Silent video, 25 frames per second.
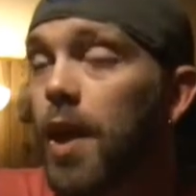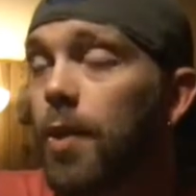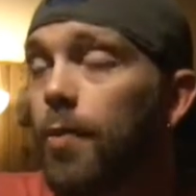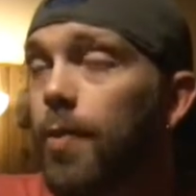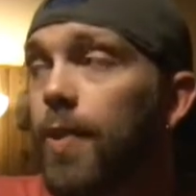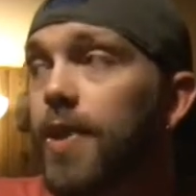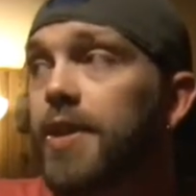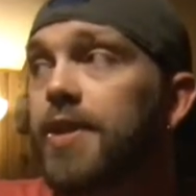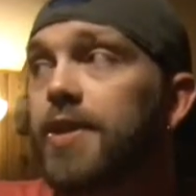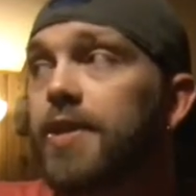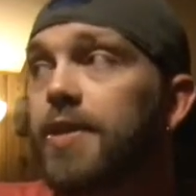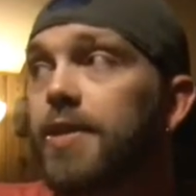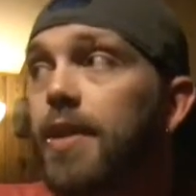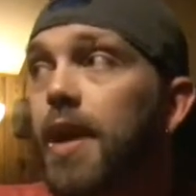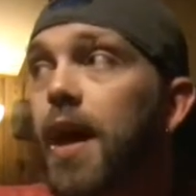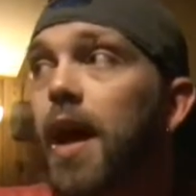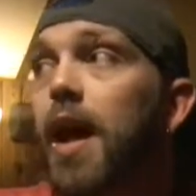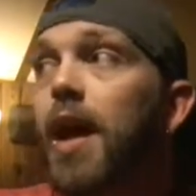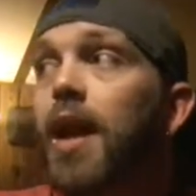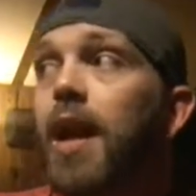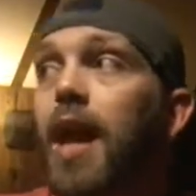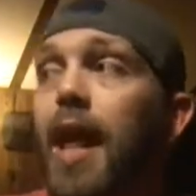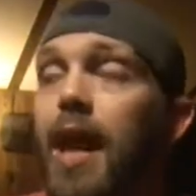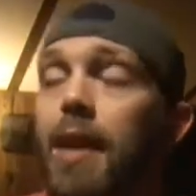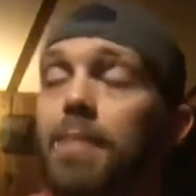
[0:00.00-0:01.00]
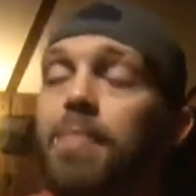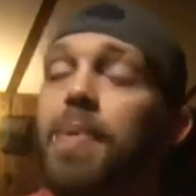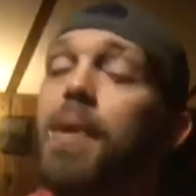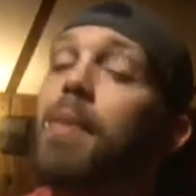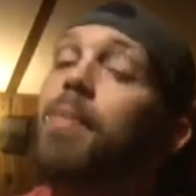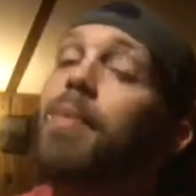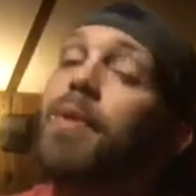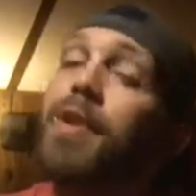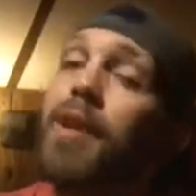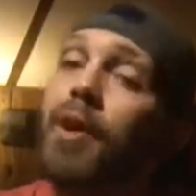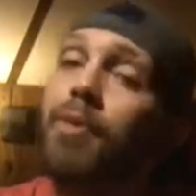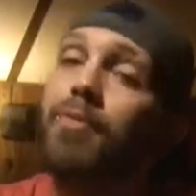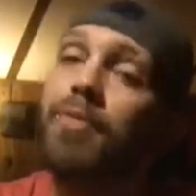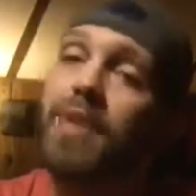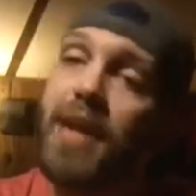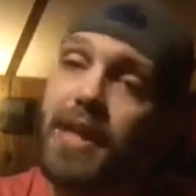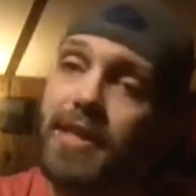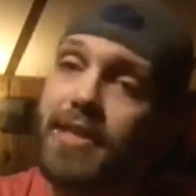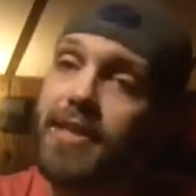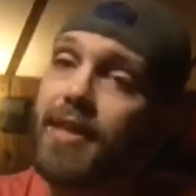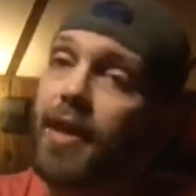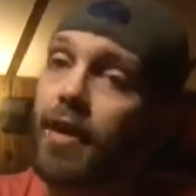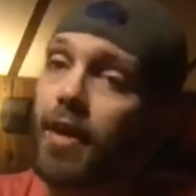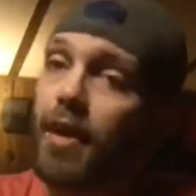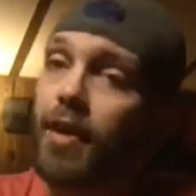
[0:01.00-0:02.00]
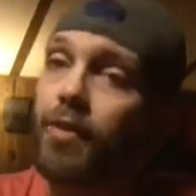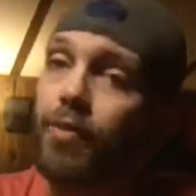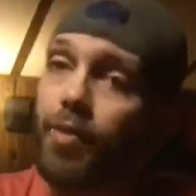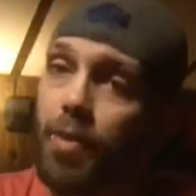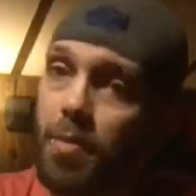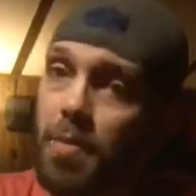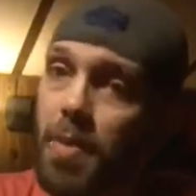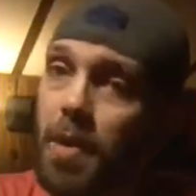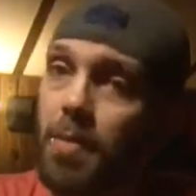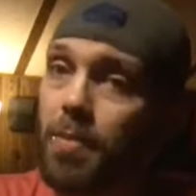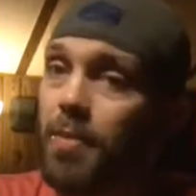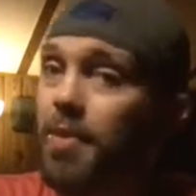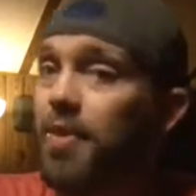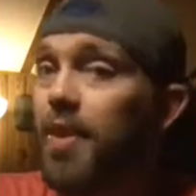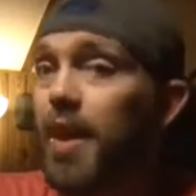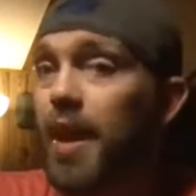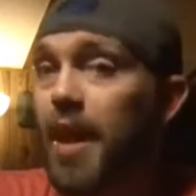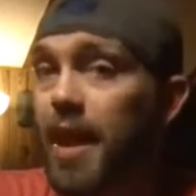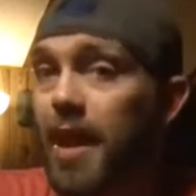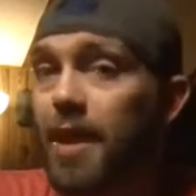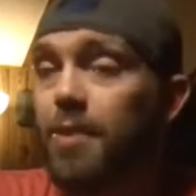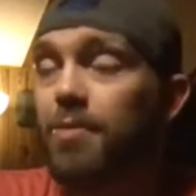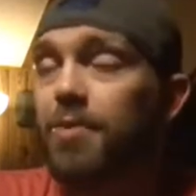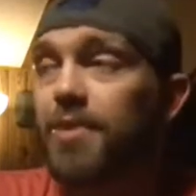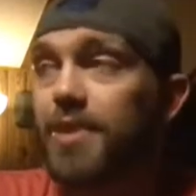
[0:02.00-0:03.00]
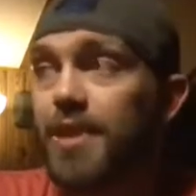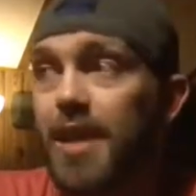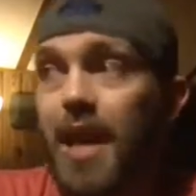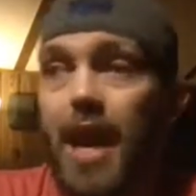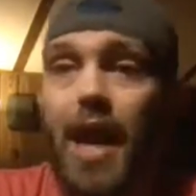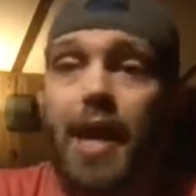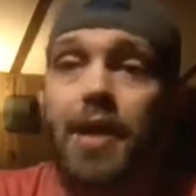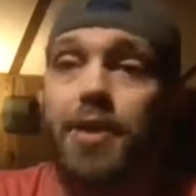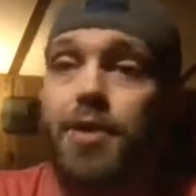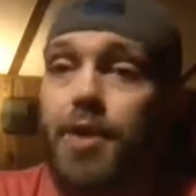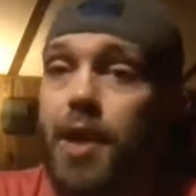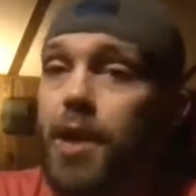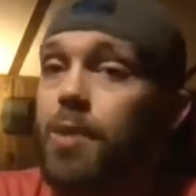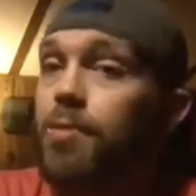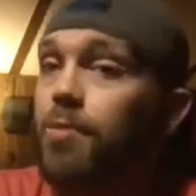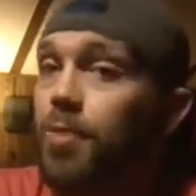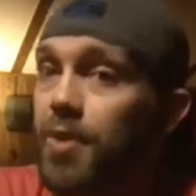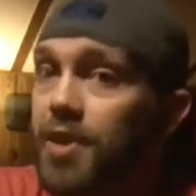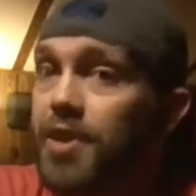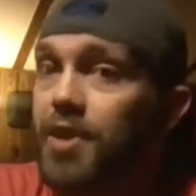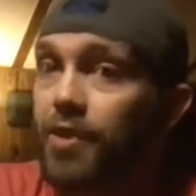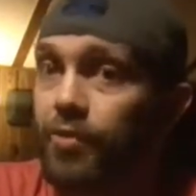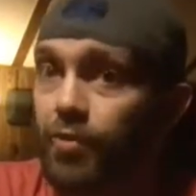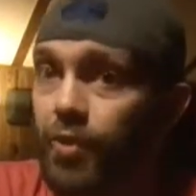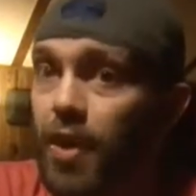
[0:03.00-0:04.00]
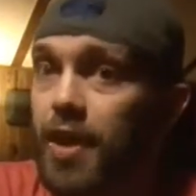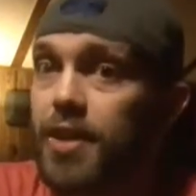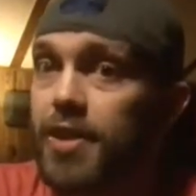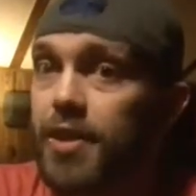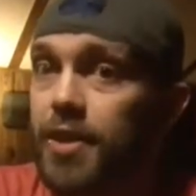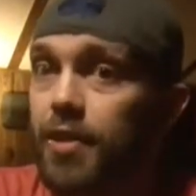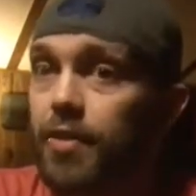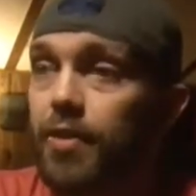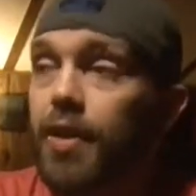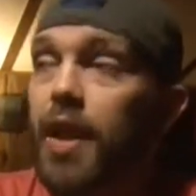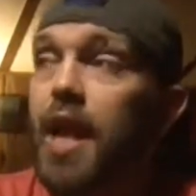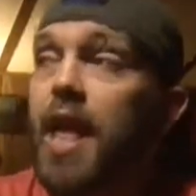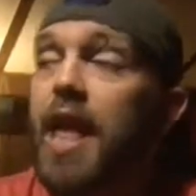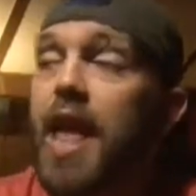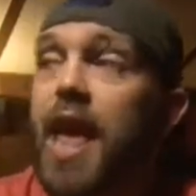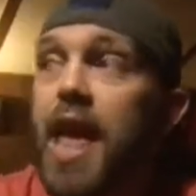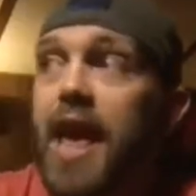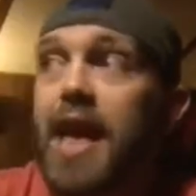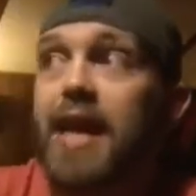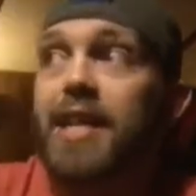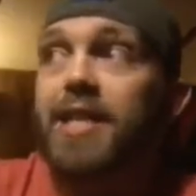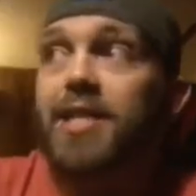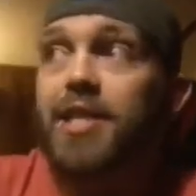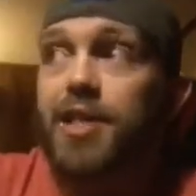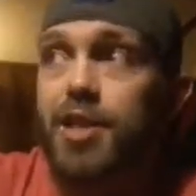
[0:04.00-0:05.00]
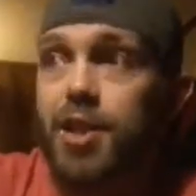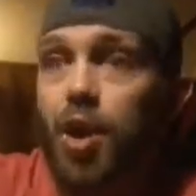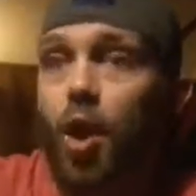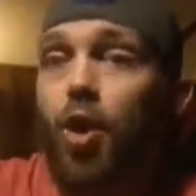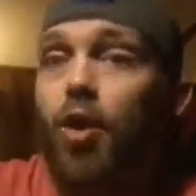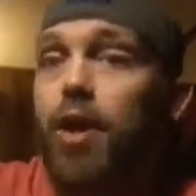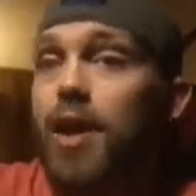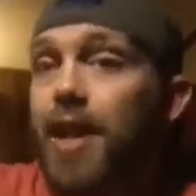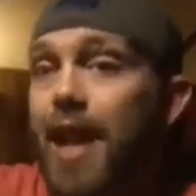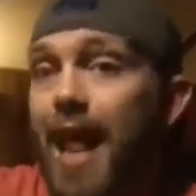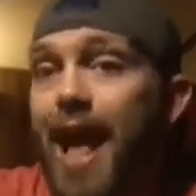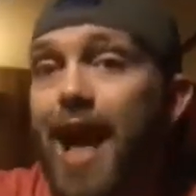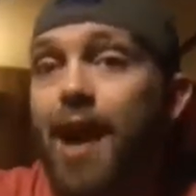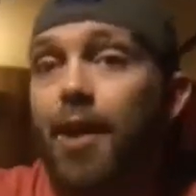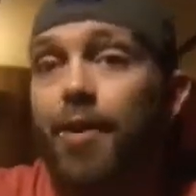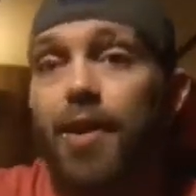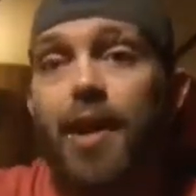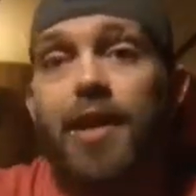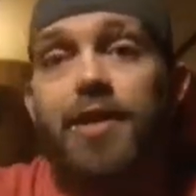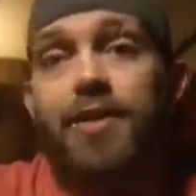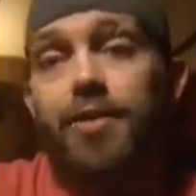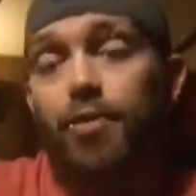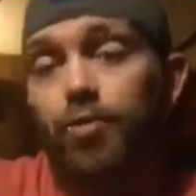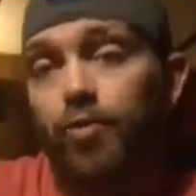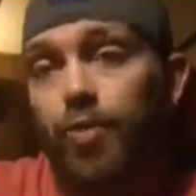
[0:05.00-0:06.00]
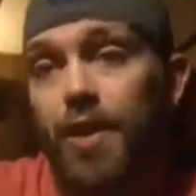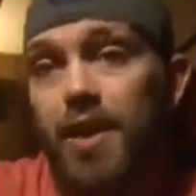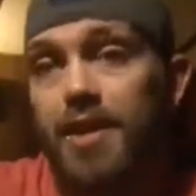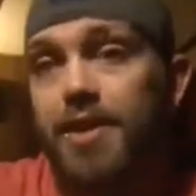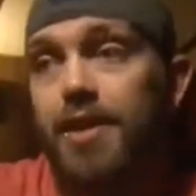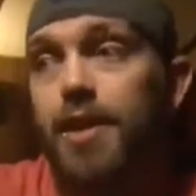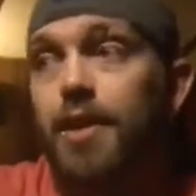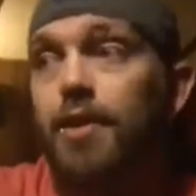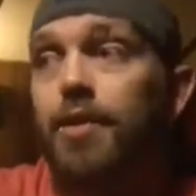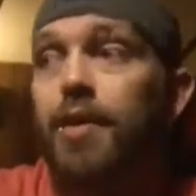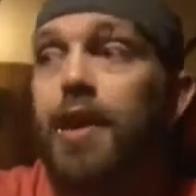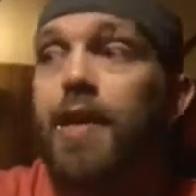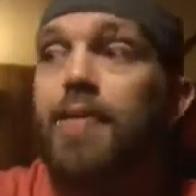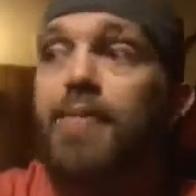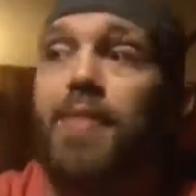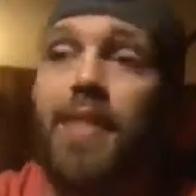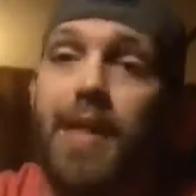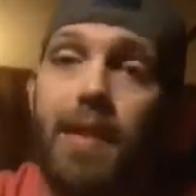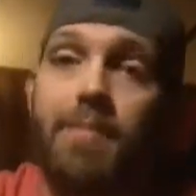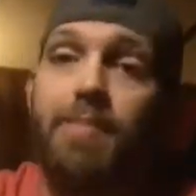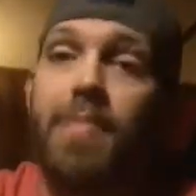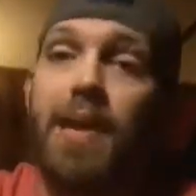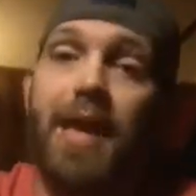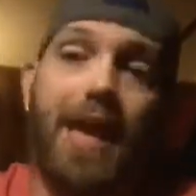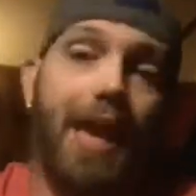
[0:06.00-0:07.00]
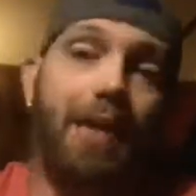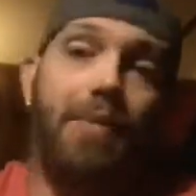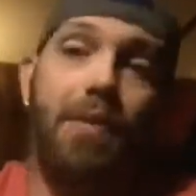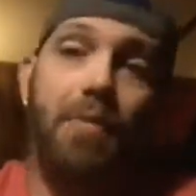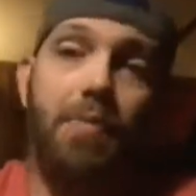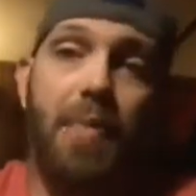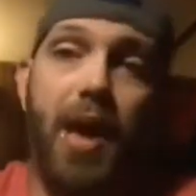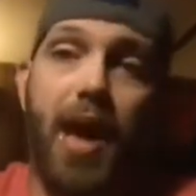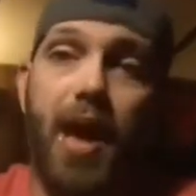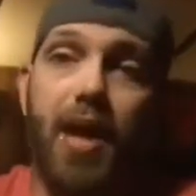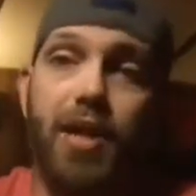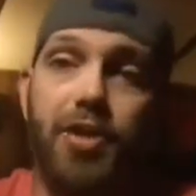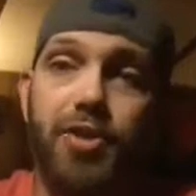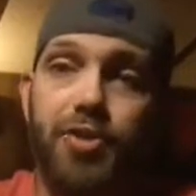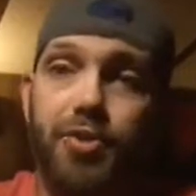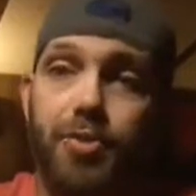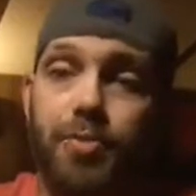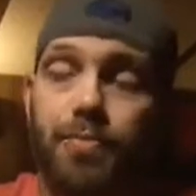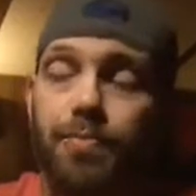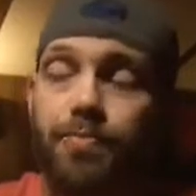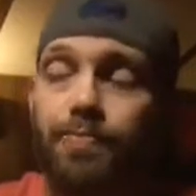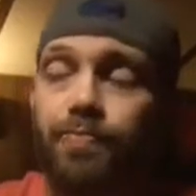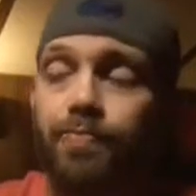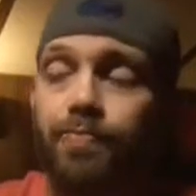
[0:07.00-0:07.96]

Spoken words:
which a lot of people don't necessarily remember that he was a wrestler. He started out as a wrestler and then became a manager.